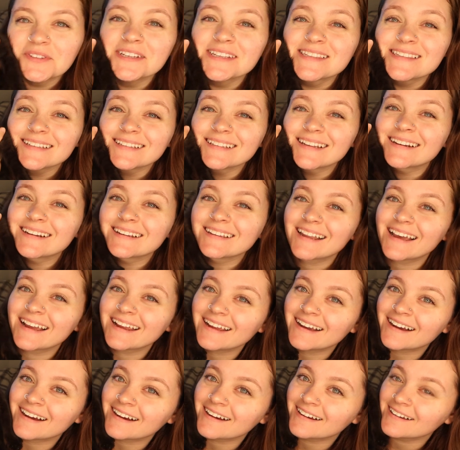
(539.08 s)
Oh, there's a lot of
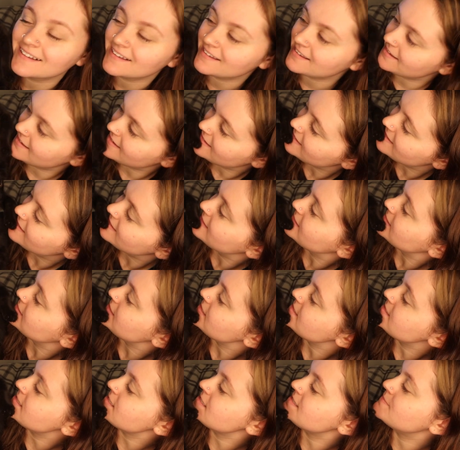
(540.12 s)
light, huh?
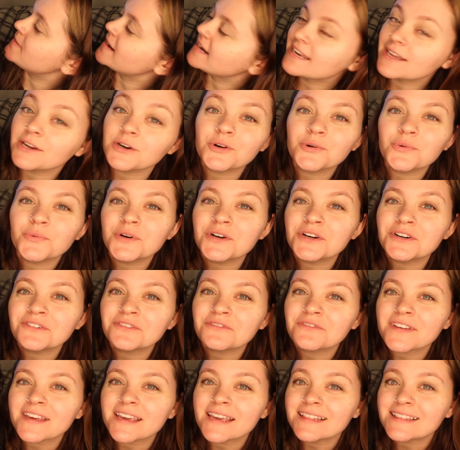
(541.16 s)
This is my little
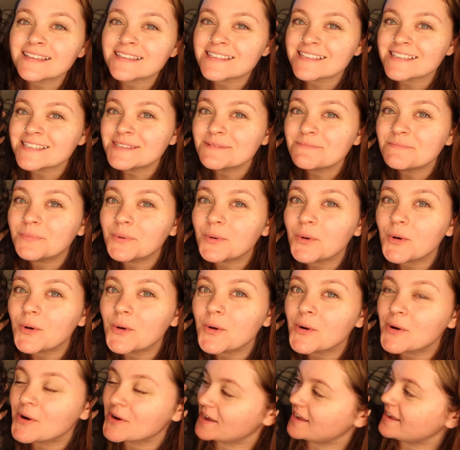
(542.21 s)
wolfie. This is a
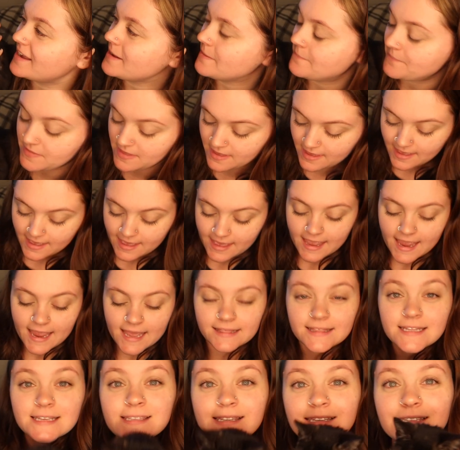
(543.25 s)
boy.
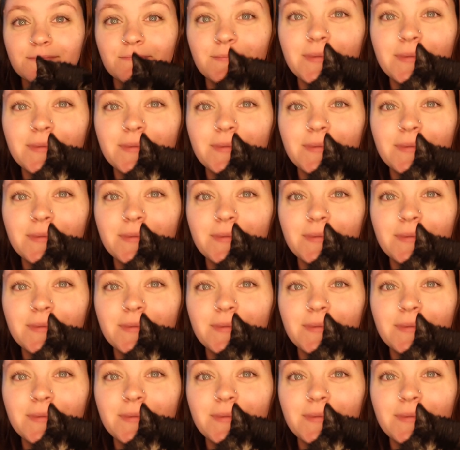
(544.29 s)
And this is